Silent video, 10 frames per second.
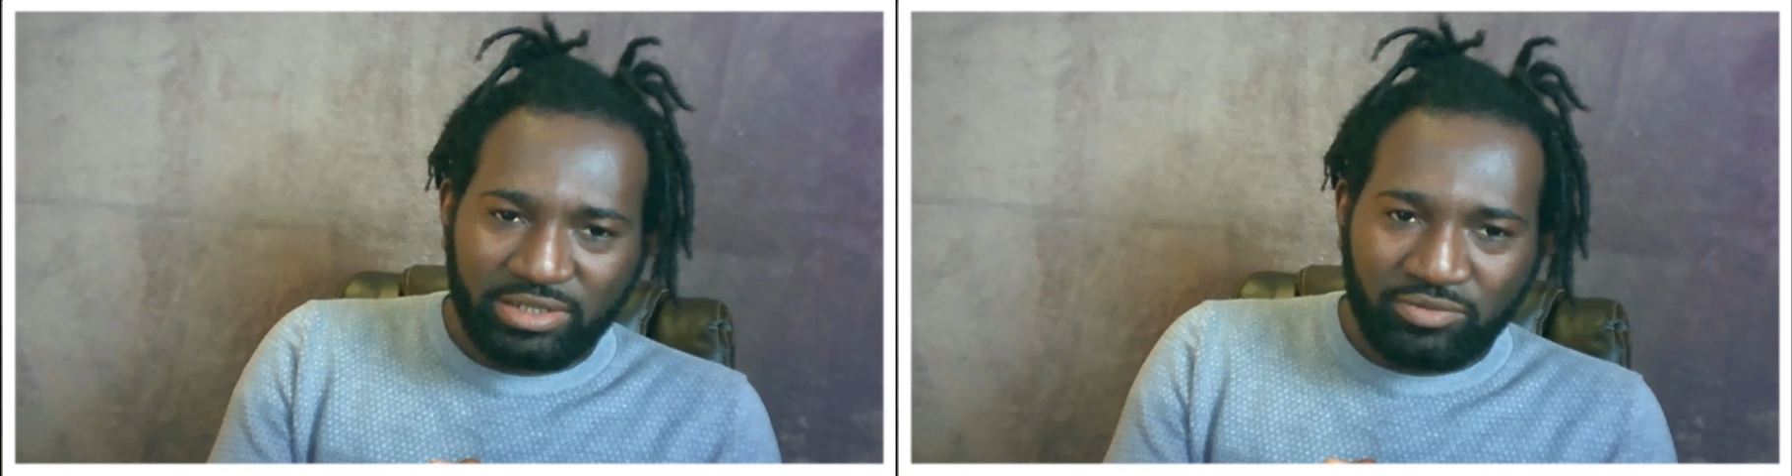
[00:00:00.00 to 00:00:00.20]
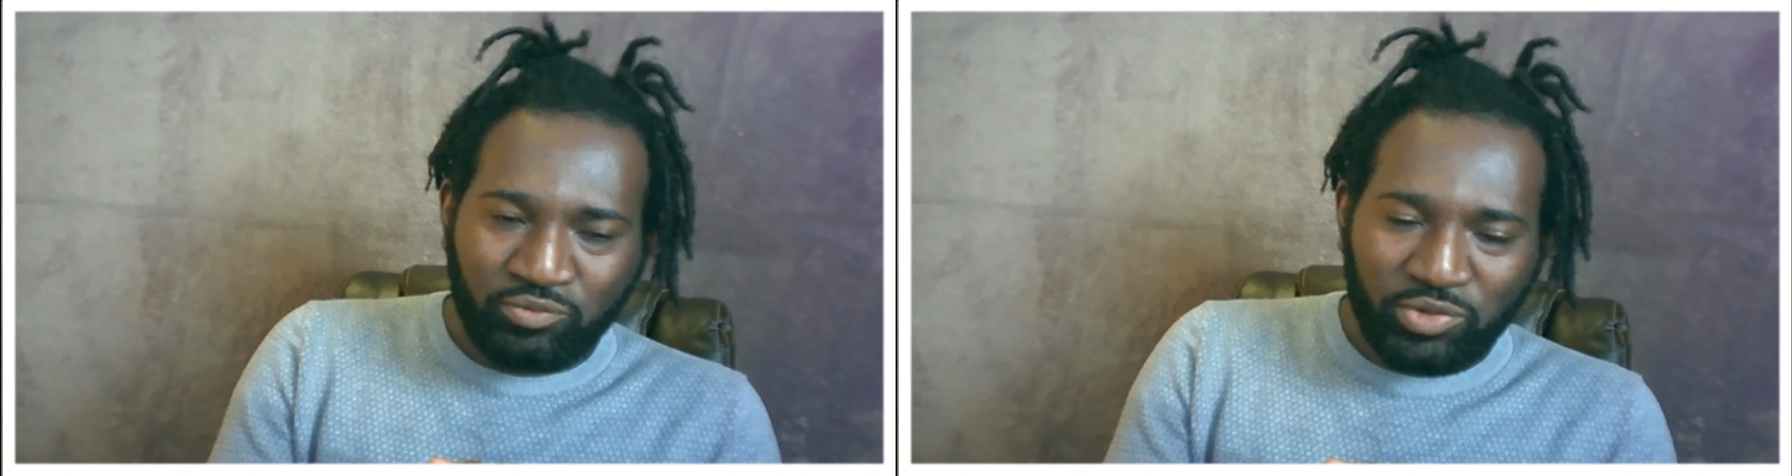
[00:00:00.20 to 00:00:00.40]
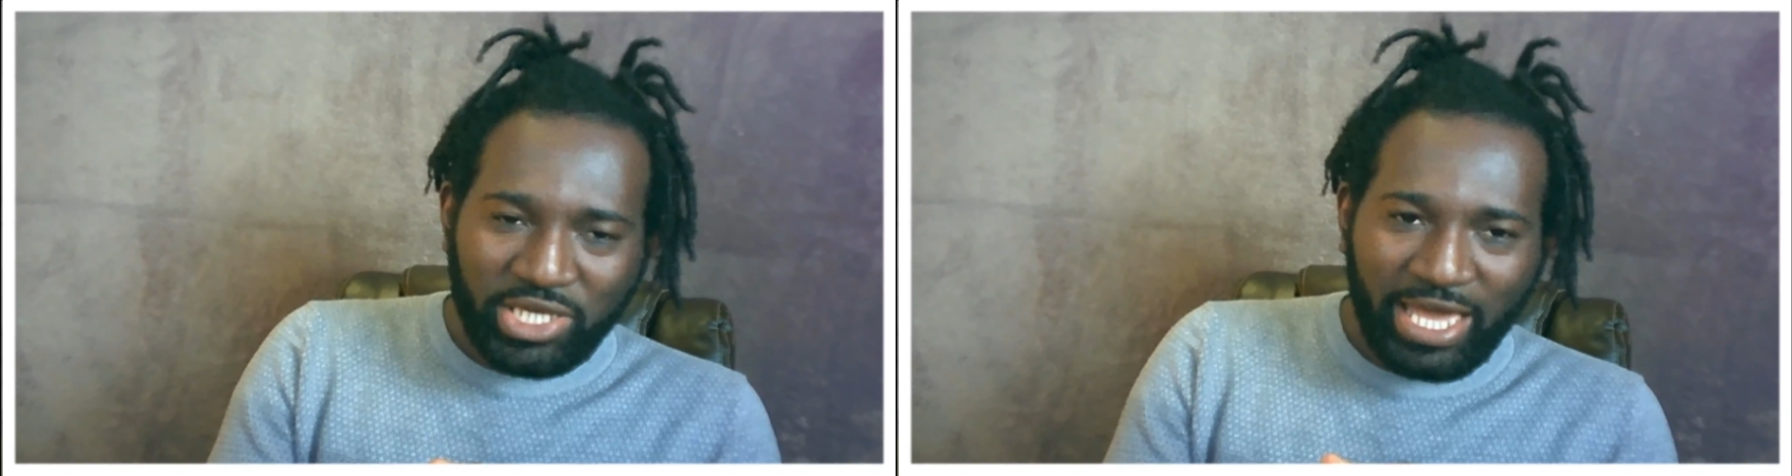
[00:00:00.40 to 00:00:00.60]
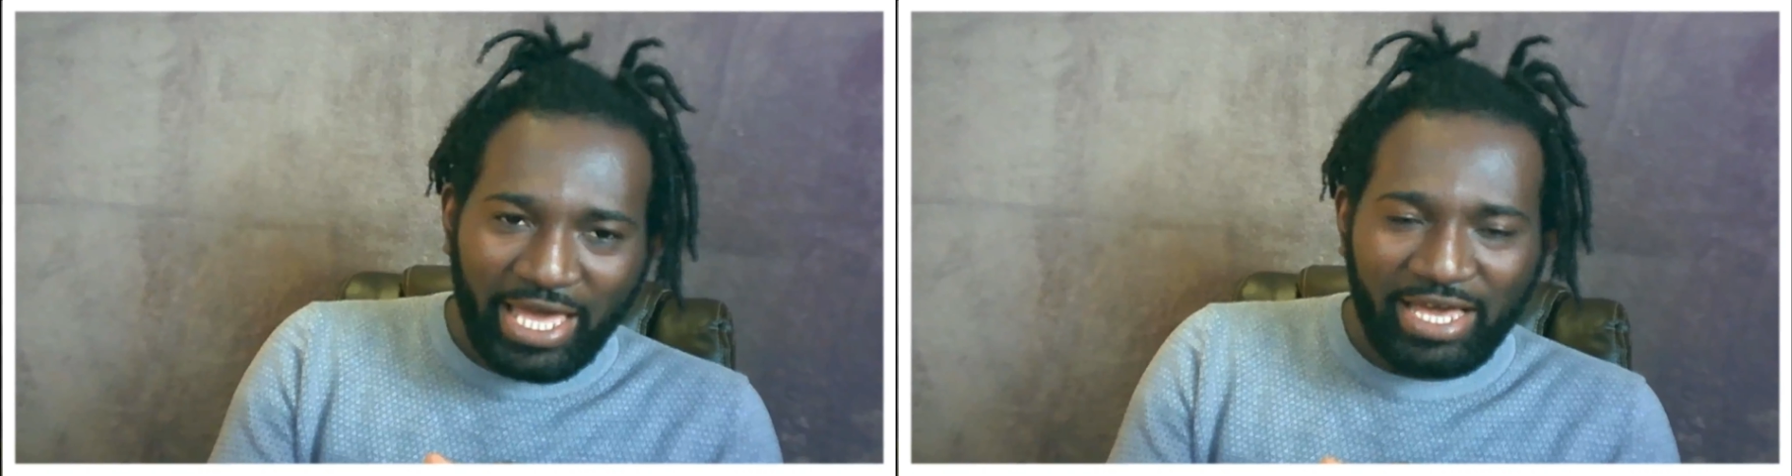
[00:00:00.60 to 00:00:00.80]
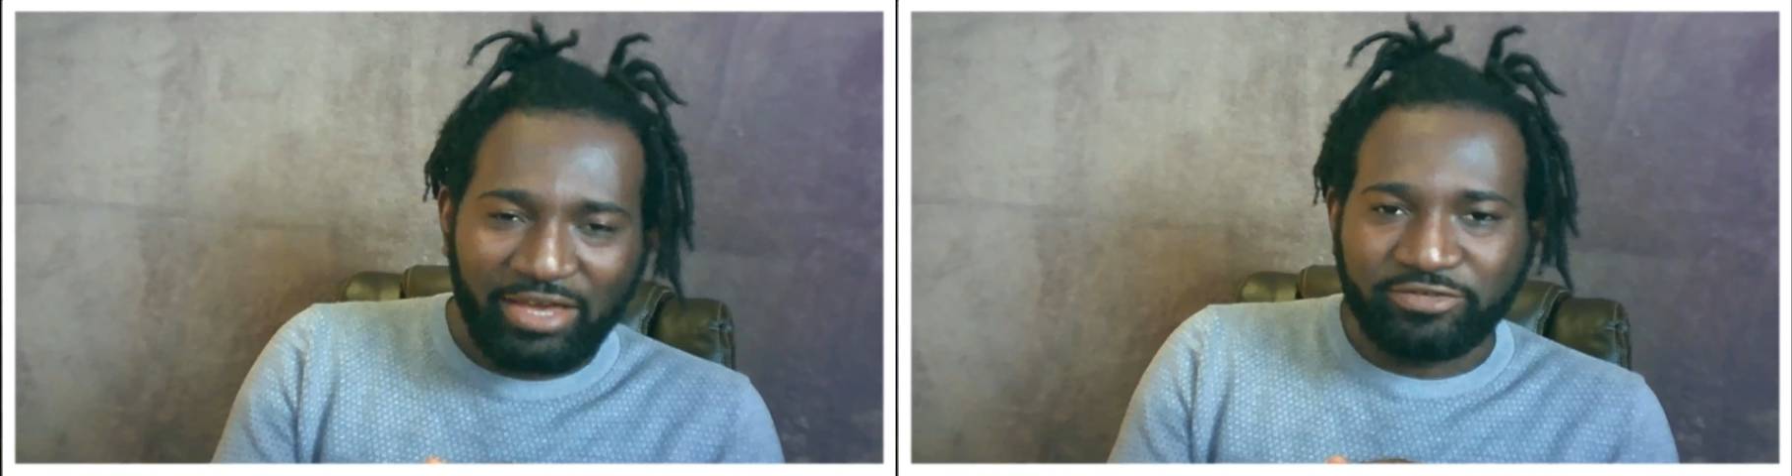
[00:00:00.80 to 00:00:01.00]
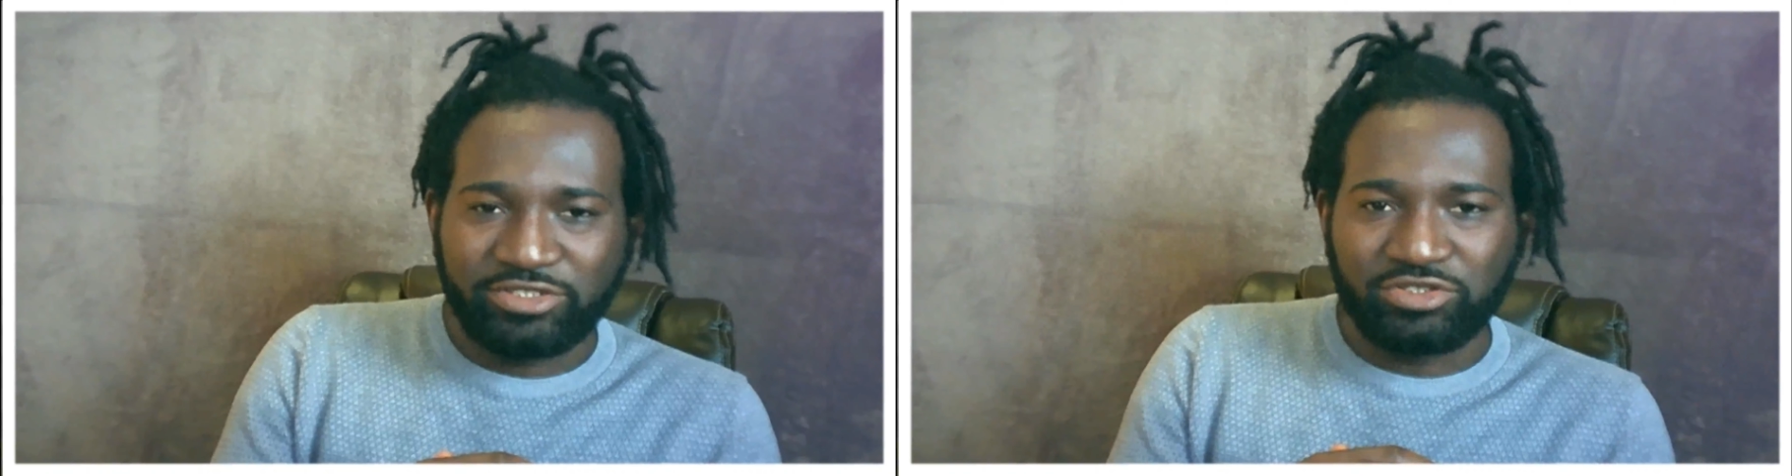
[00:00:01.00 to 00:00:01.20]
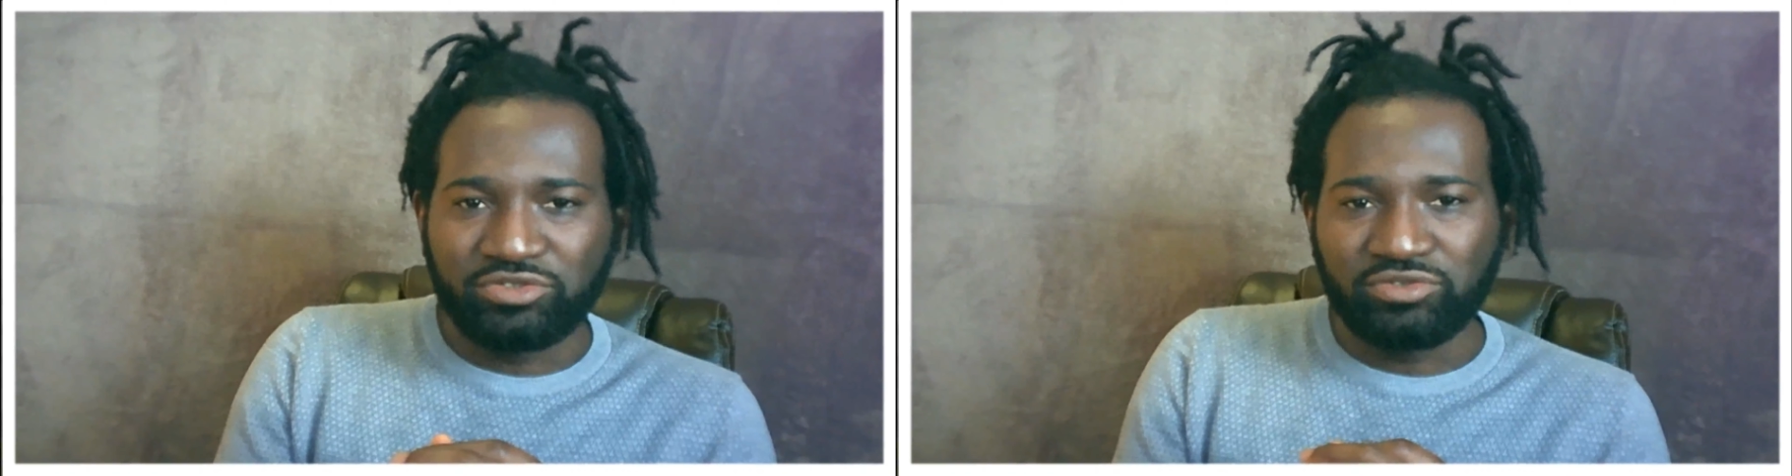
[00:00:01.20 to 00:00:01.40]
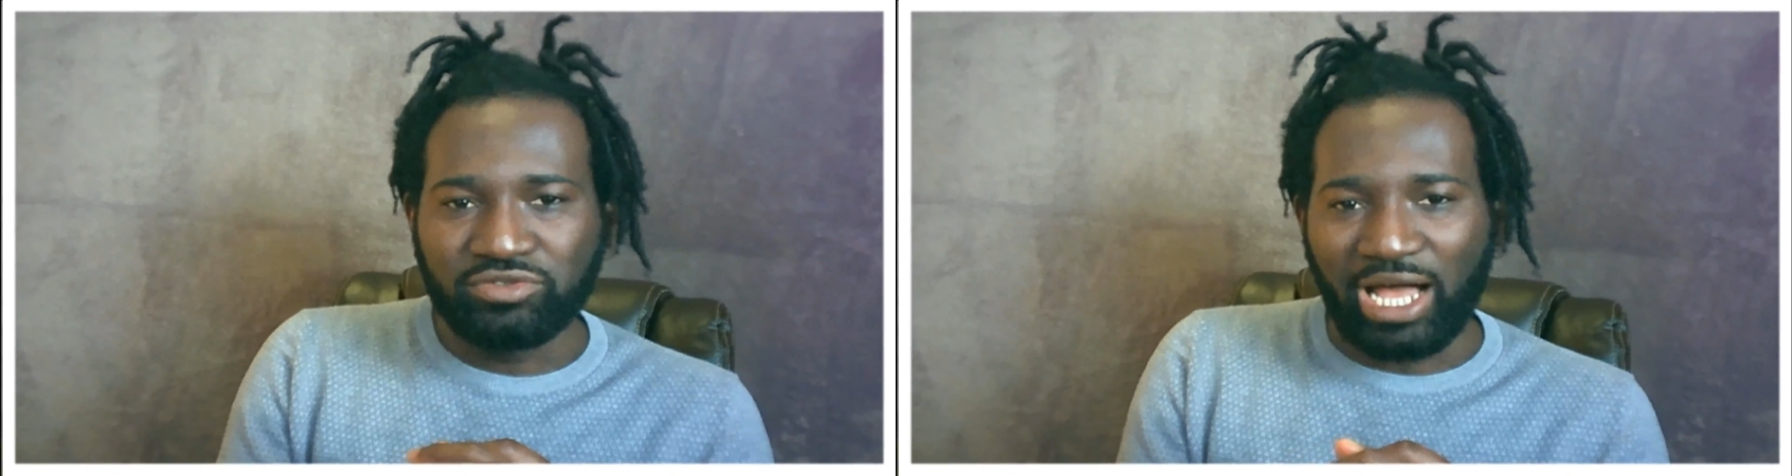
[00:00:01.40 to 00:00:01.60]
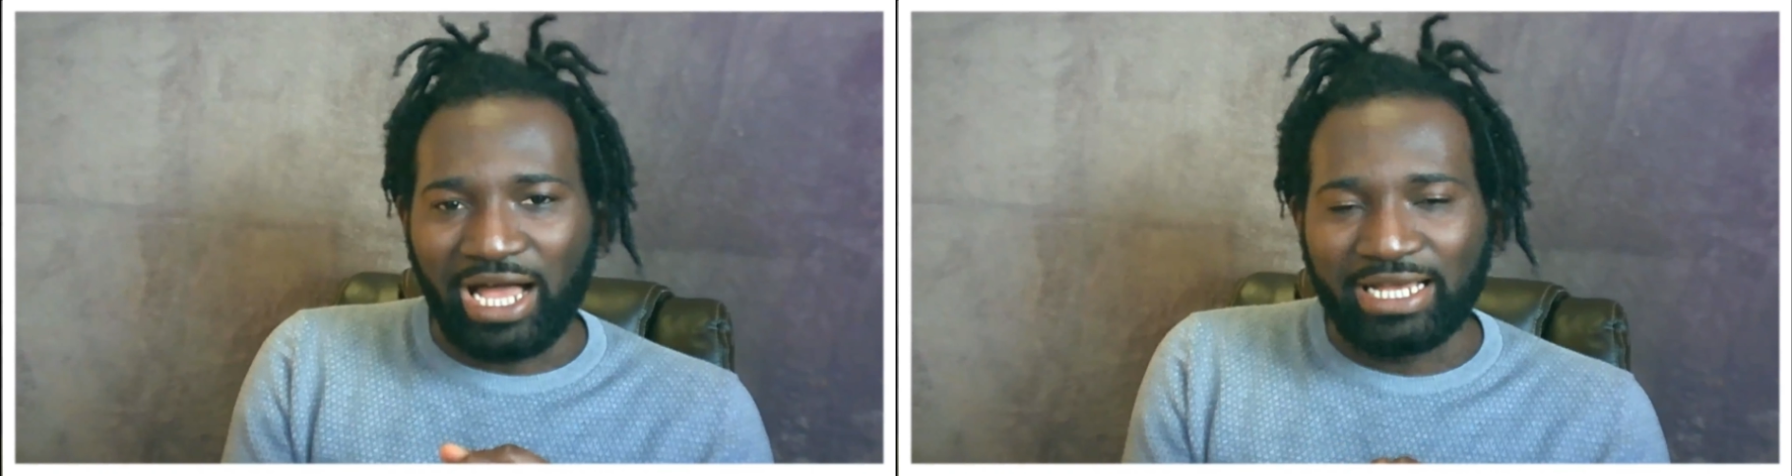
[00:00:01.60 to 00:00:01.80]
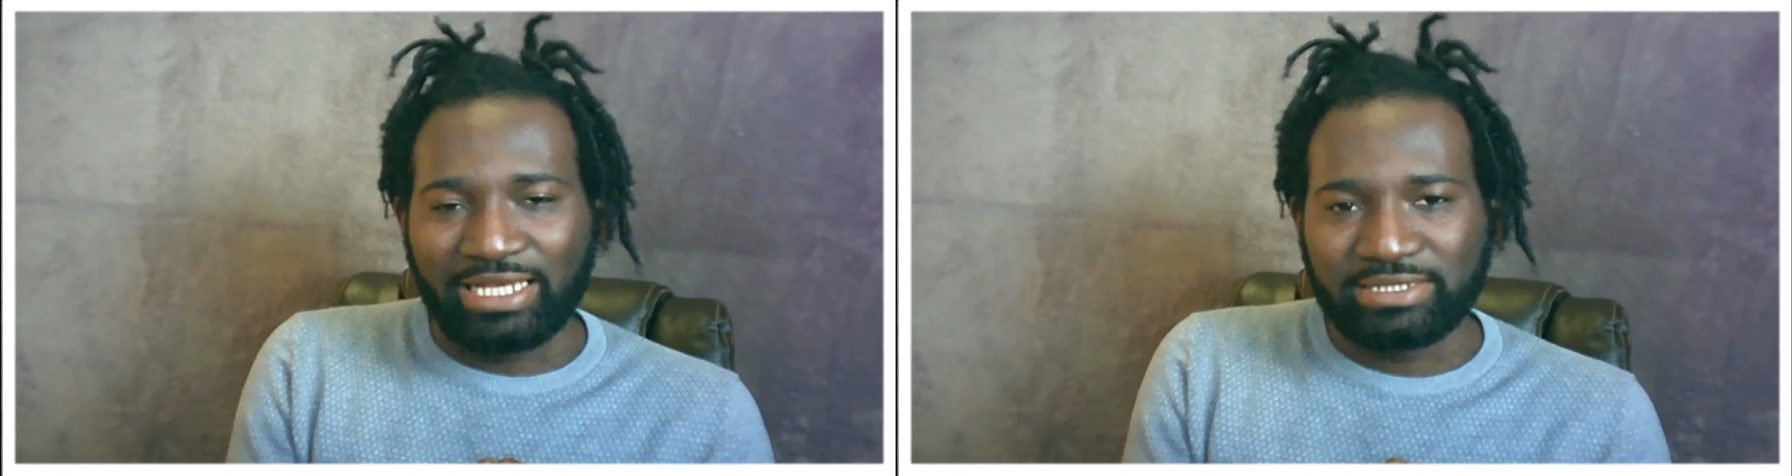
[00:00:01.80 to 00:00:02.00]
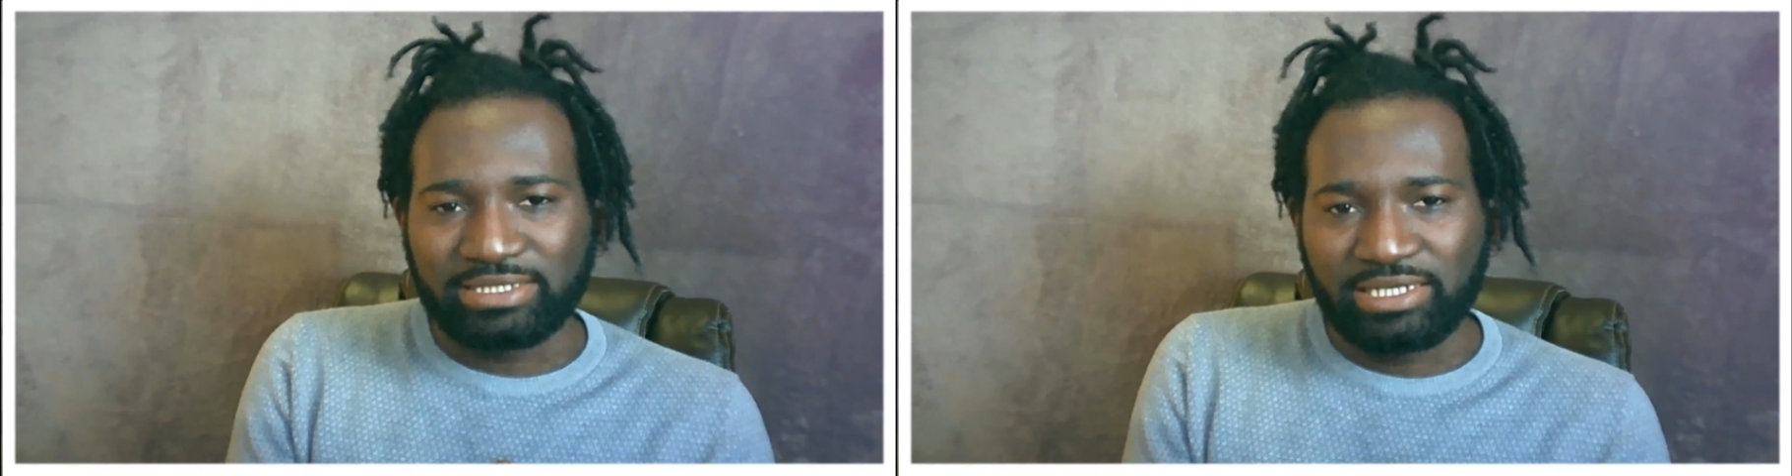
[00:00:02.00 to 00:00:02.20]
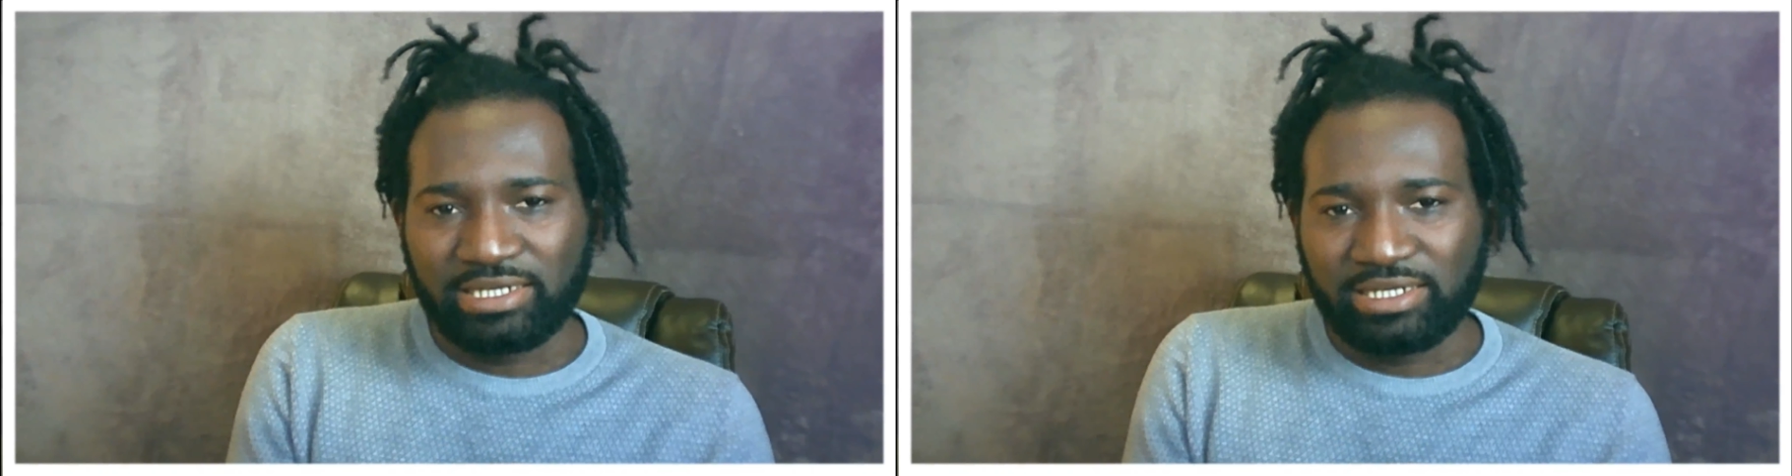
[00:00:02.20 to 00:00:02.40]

we have to ask